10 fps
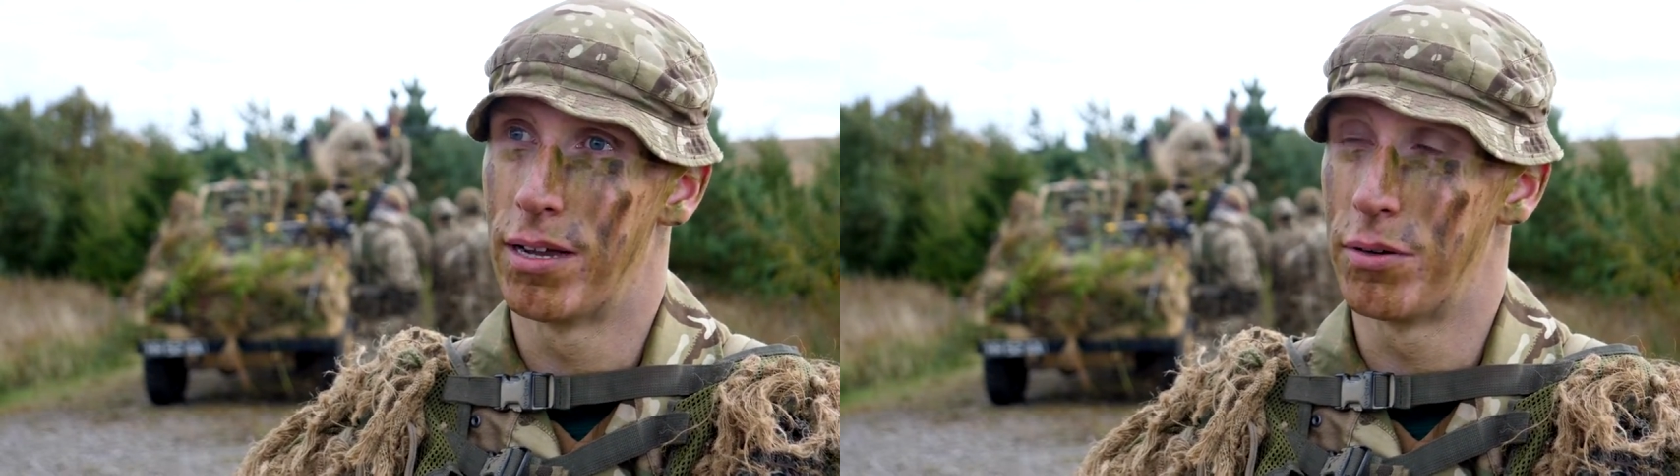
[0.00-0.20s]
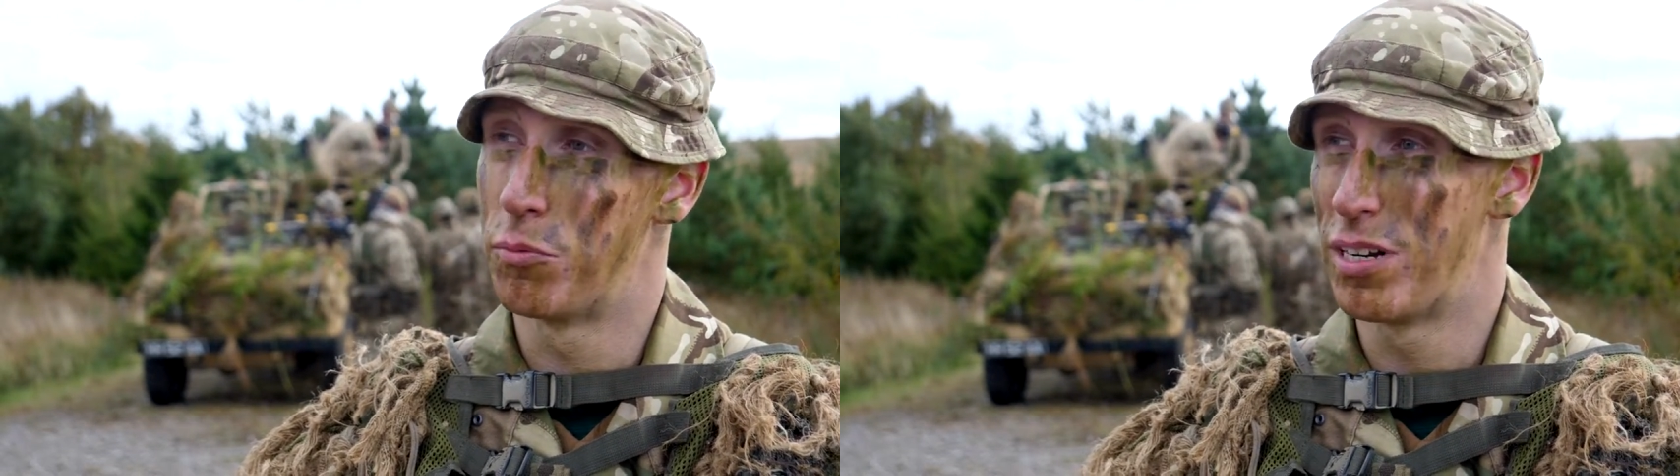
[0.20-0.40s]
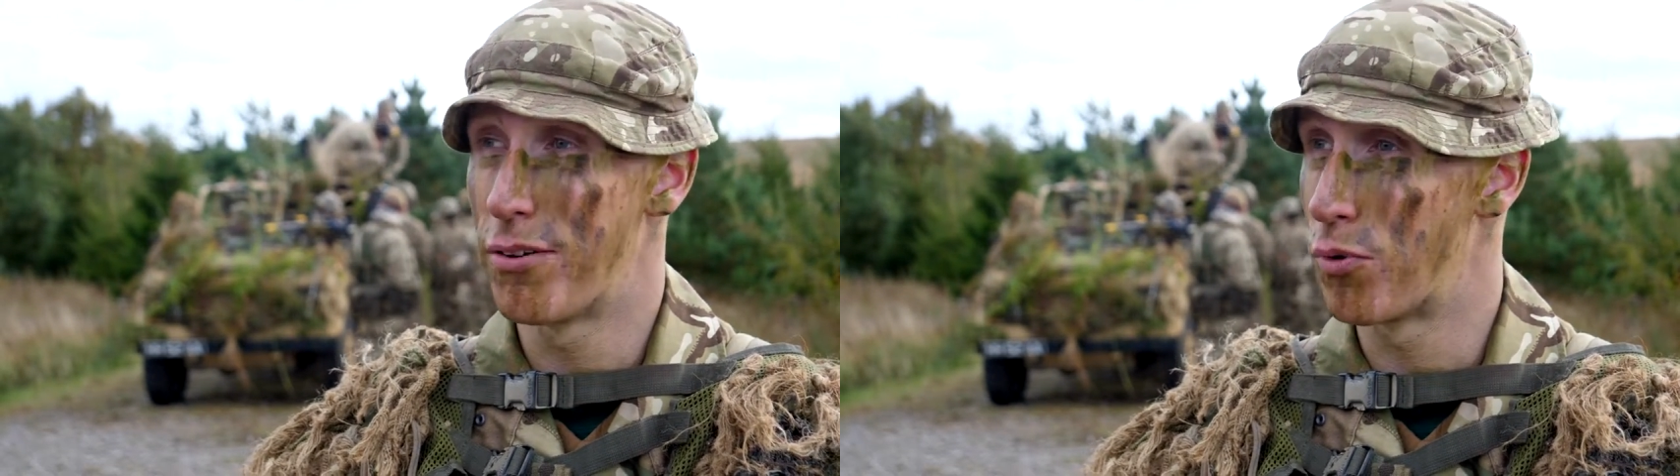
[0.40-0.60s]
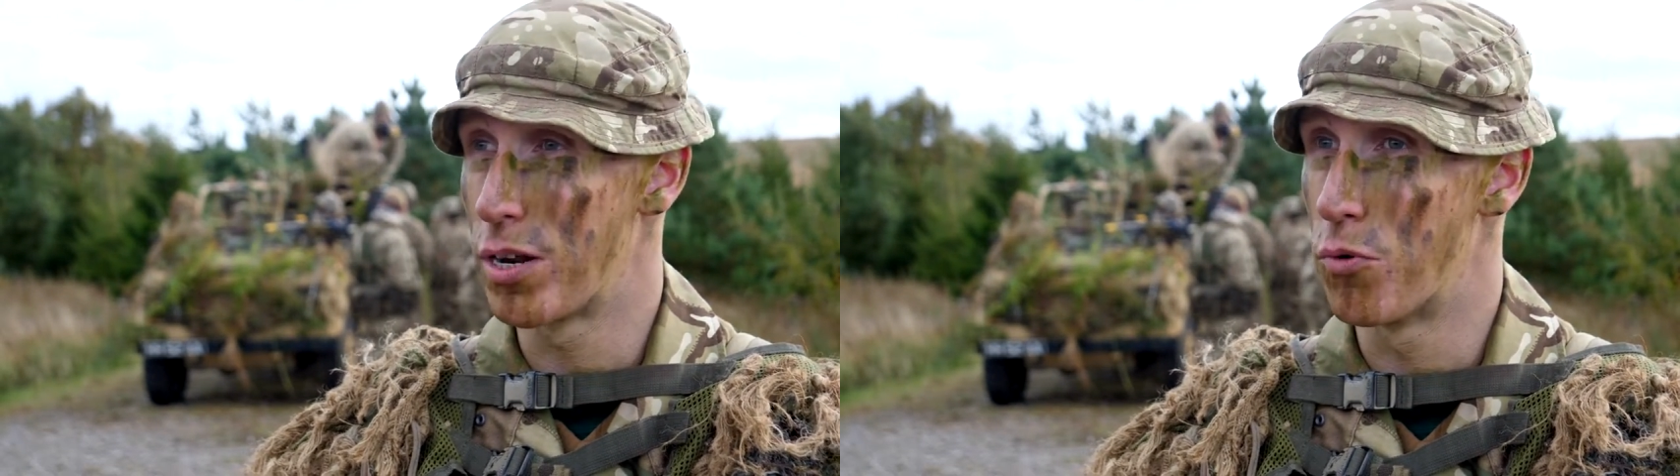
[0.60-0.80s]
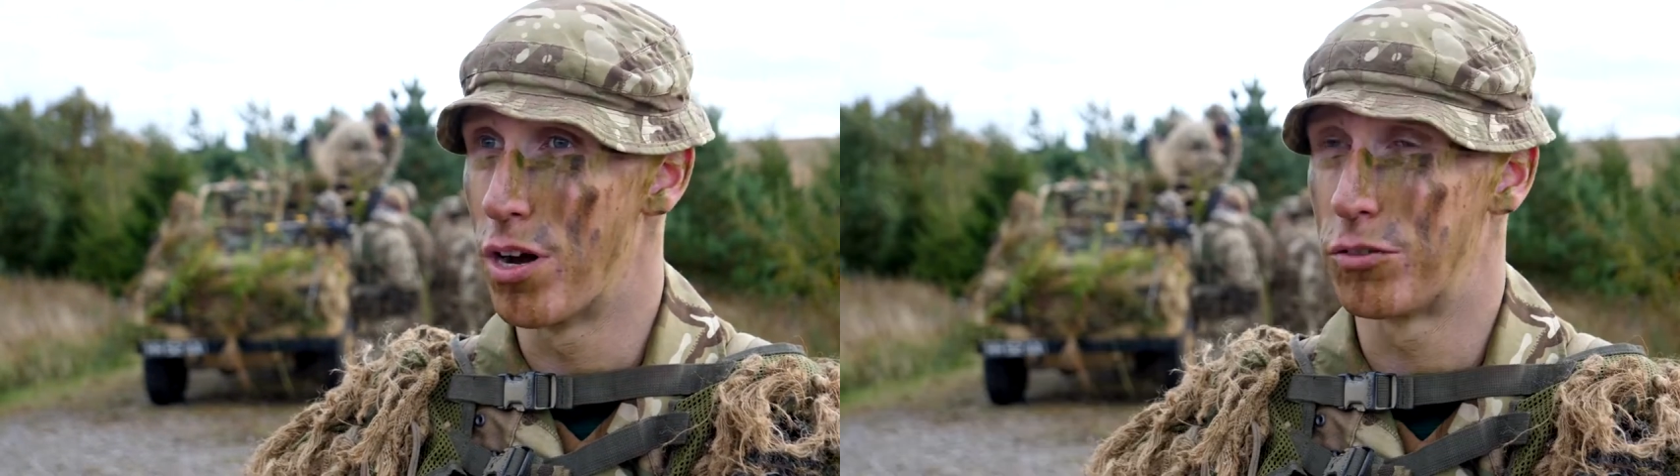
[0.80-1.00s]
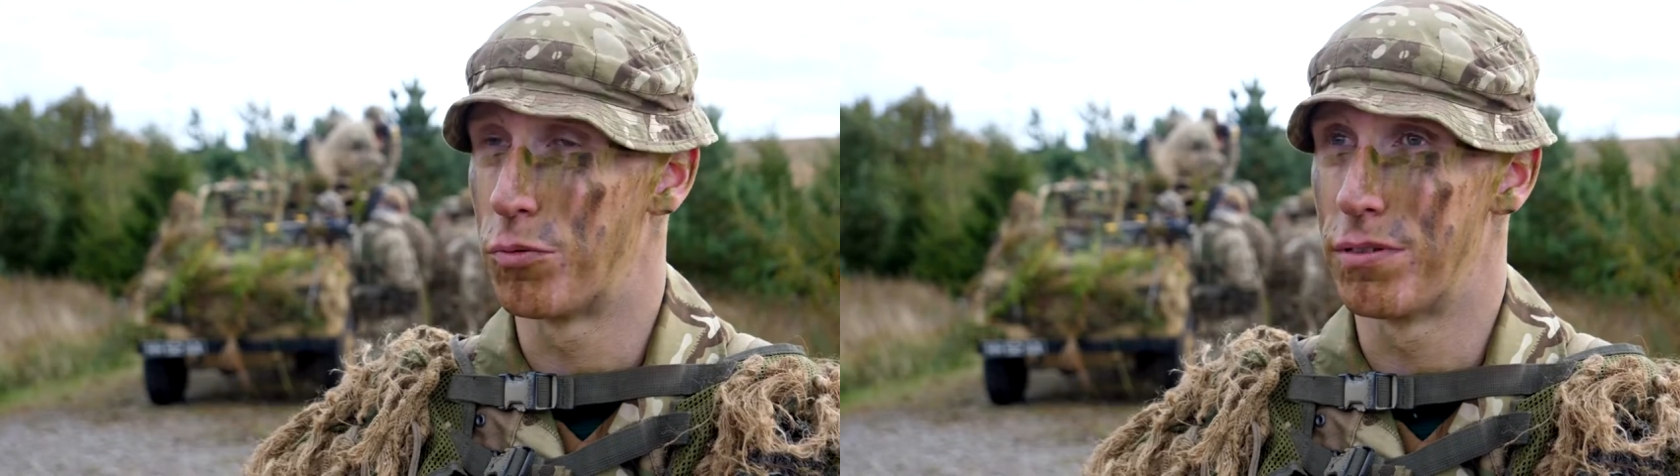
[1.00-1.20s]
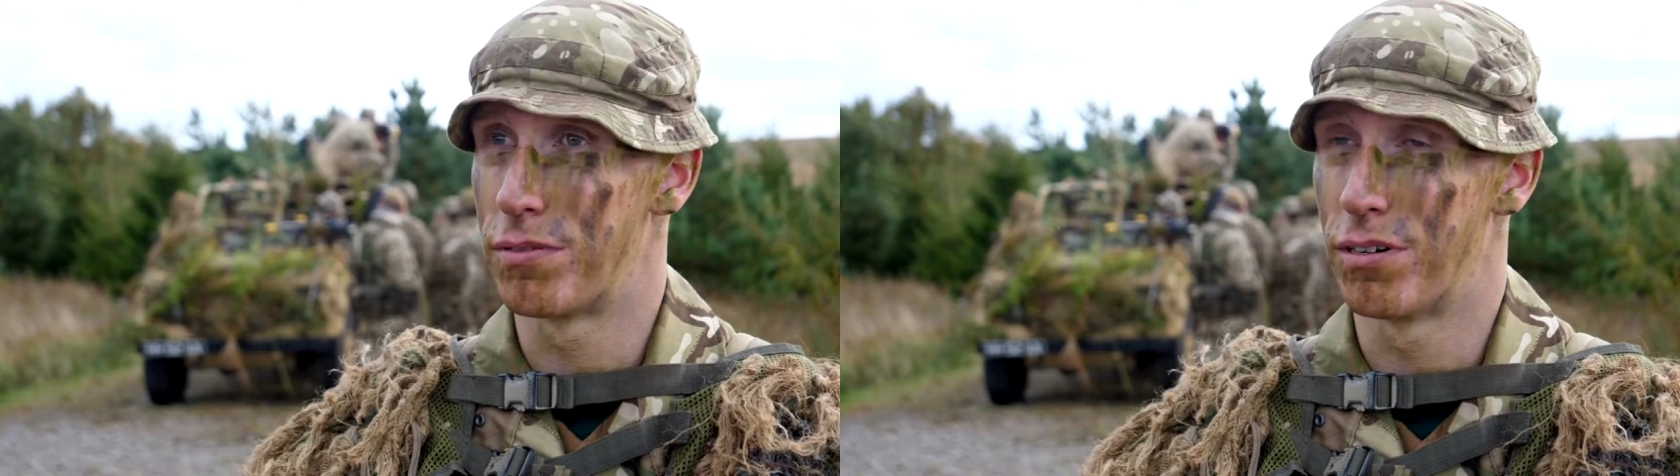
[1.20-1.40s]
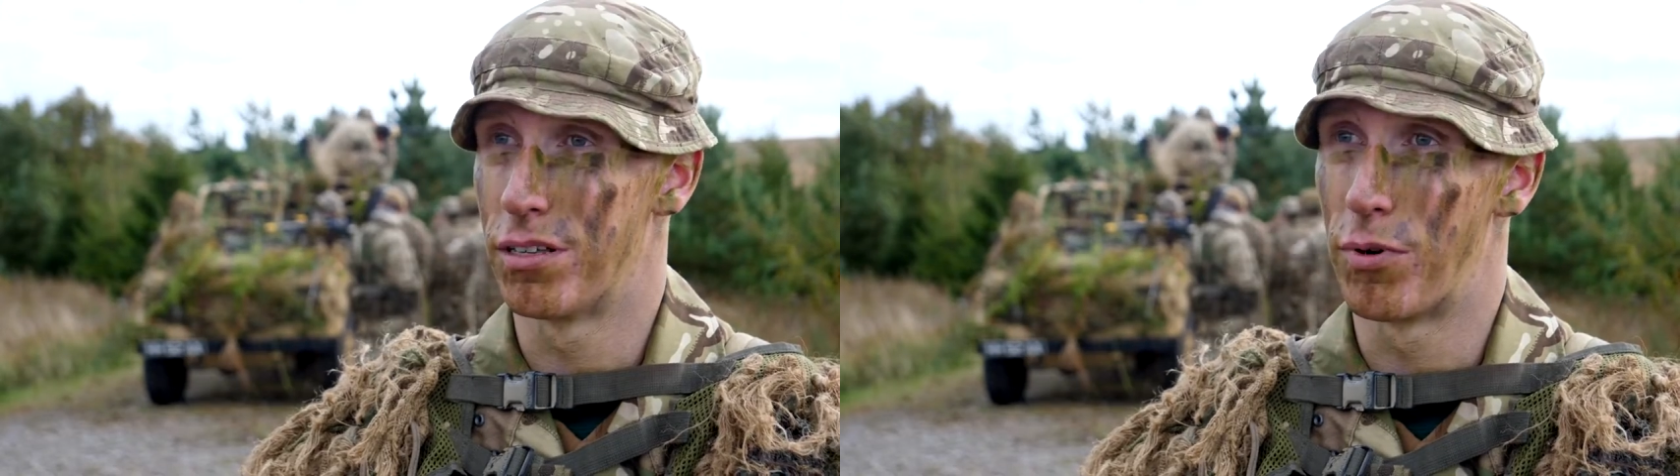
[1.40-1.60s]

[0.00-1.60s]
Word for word: Uh, we never really worked with uh,